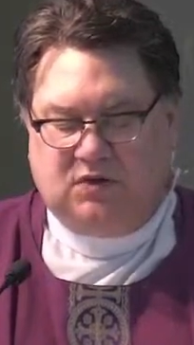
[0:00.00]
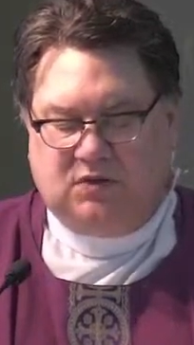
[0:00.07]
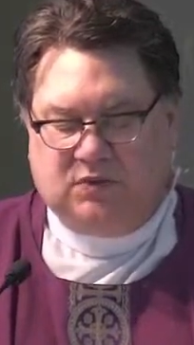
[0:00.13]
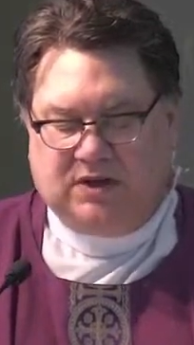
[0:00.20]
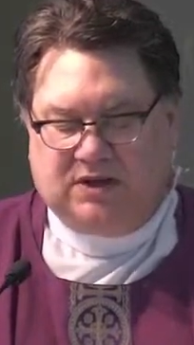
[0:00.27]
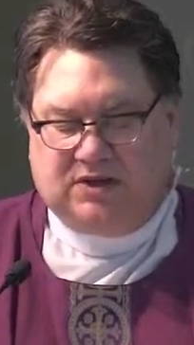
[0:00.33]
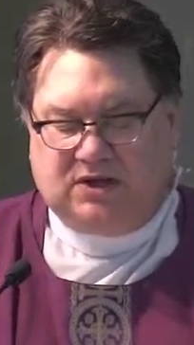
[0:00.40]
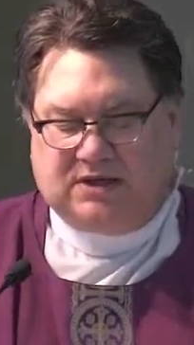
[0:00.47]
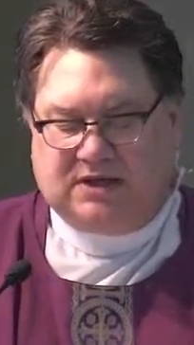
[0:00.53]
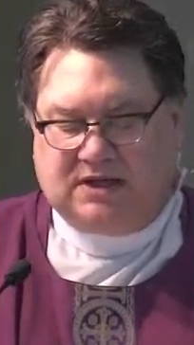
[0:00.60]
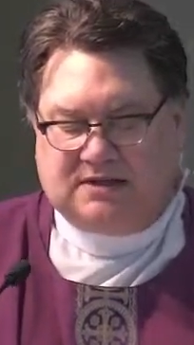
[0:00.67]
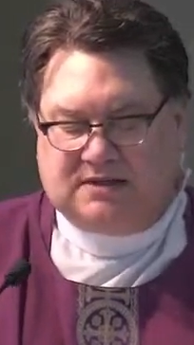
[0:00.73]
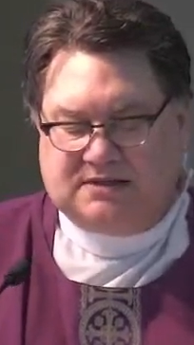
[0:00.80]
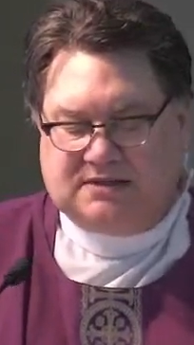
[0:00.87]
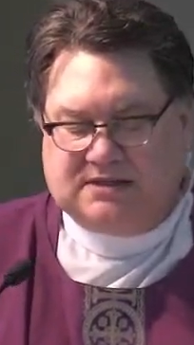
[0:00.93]
We look
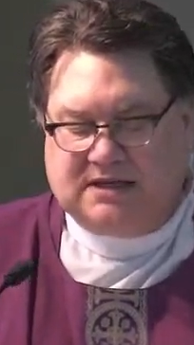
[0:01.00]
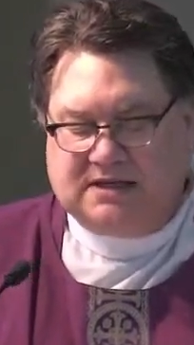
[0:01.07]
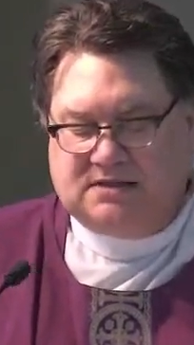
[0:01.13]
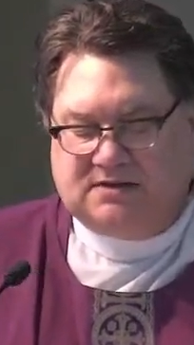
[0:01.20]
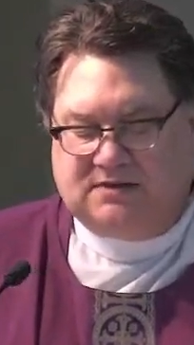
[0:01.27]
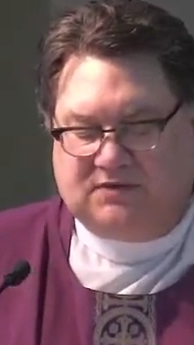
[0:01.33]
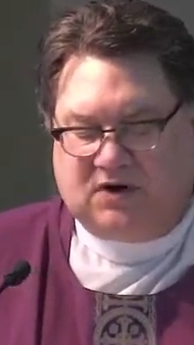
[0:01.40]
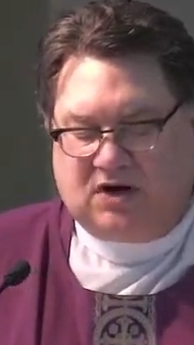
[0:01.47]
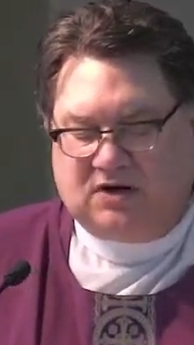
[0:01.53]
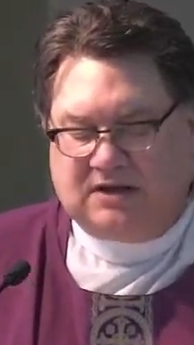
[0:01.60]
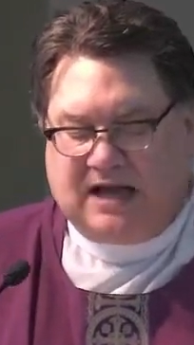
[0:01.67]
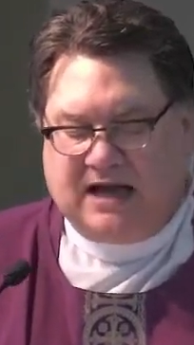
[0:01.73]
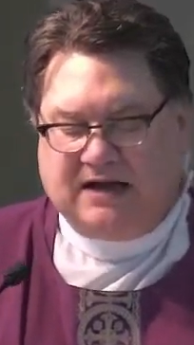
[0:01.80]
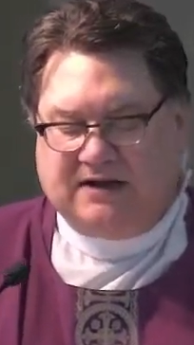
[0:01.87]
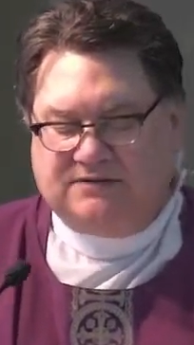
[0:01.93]
at the sins of our
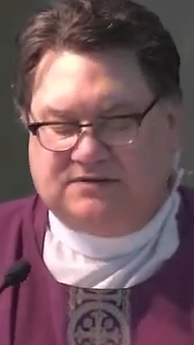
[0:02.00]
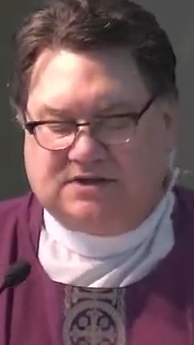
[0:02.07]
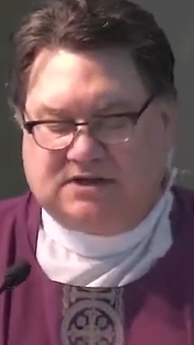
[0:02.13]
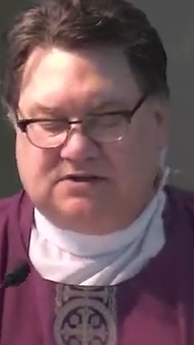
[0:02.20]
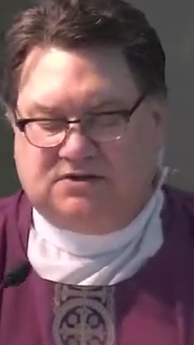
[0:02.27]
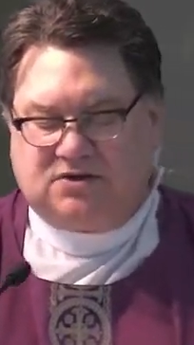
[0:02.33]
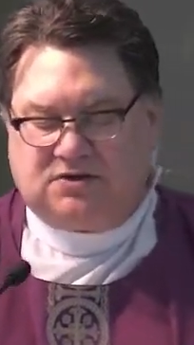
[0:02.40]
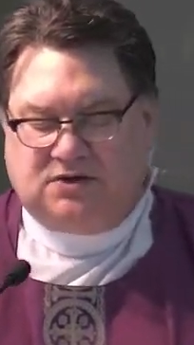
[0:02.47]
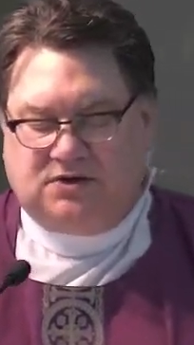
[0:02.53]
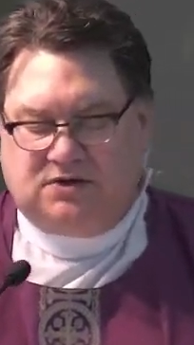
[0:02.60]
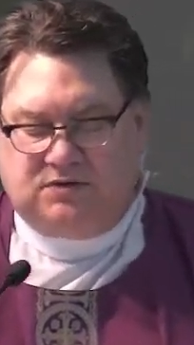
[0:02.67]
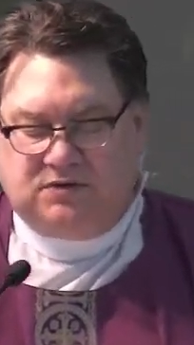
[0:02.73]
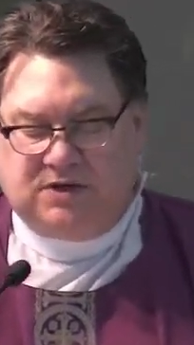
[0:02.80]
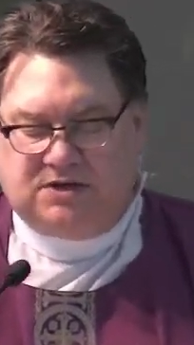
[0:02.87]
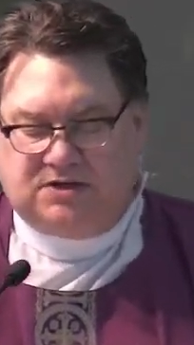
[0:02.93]
lives and
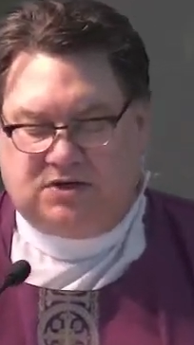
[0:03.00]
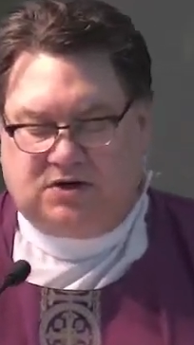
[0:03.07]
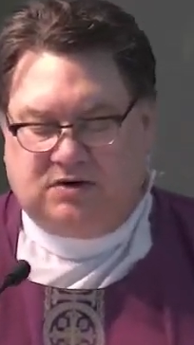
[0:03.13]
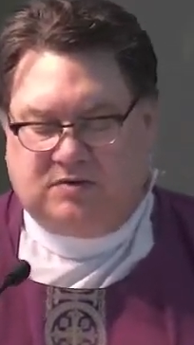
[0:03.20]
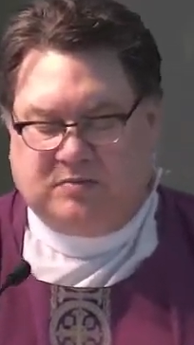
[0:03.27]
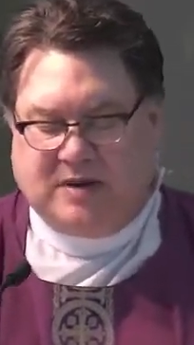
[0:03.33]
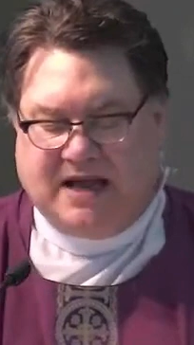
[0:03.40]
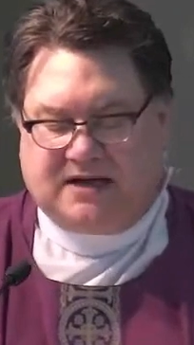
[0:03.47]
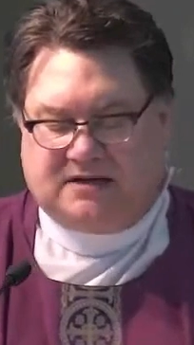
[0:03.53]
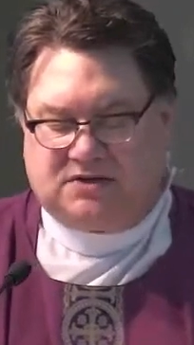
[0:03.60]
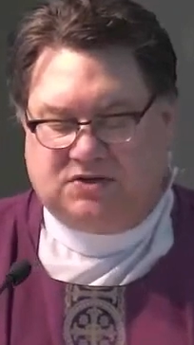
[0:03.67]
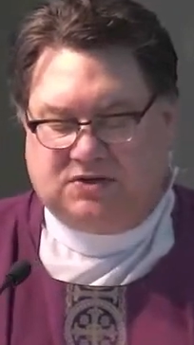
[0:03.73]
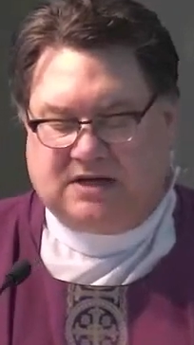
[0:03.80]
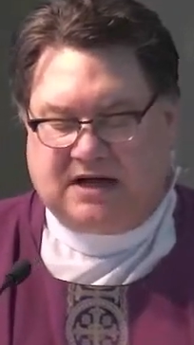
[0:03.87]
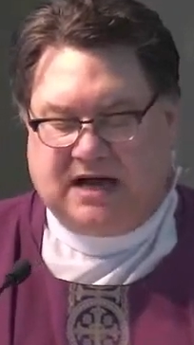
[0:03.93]
return back
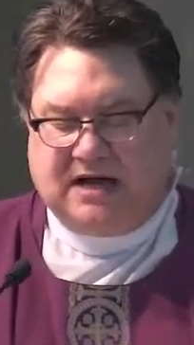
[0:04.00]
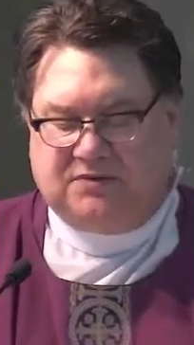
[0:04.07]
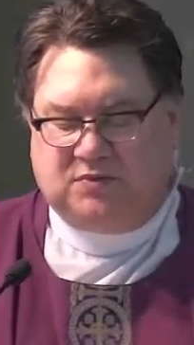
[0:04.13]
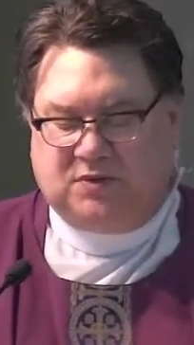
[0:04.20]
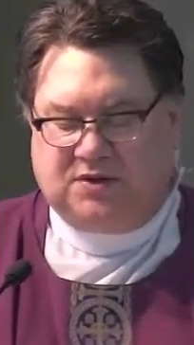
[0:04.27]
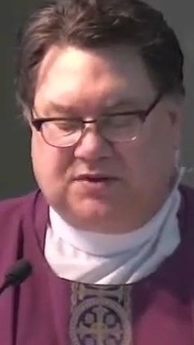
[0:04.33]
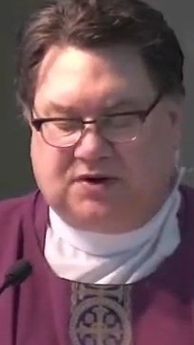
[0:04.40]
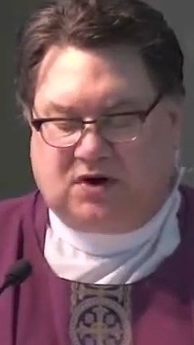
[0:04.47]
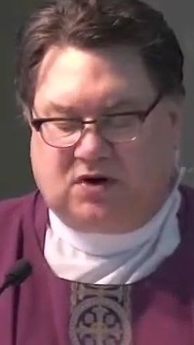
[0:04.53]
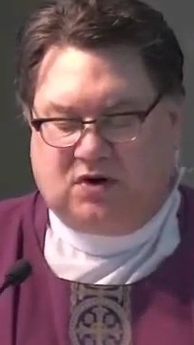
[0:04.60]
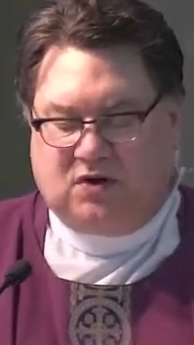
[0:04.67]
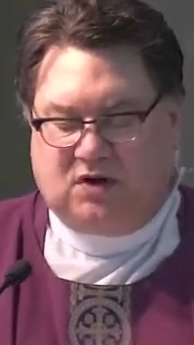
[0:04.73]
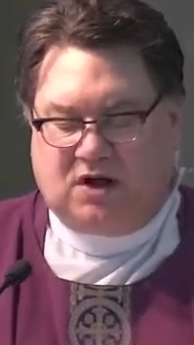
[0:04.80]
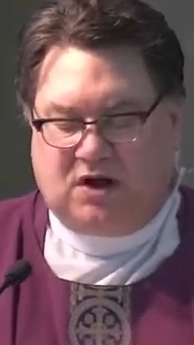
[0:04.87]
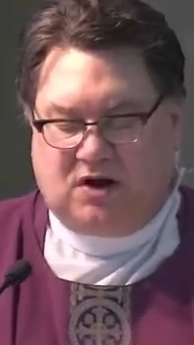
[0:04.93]
to God with our
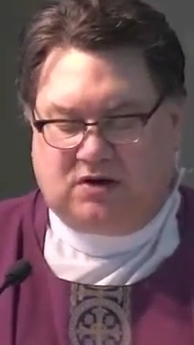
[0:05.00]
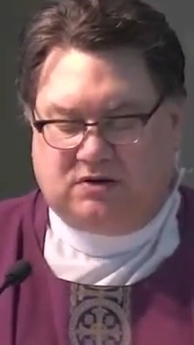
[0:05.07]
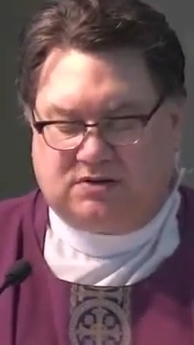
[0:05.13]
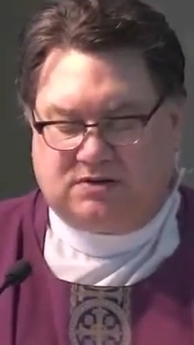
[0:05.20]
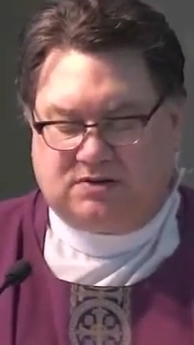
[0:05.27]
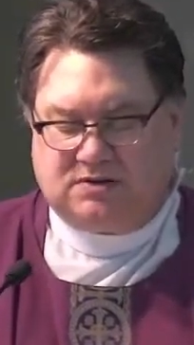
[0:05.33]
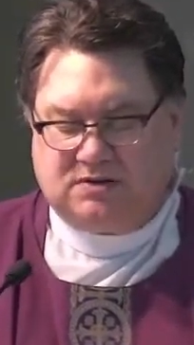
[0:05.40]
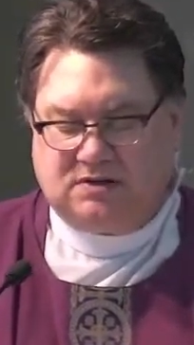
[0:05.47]
whole hearts.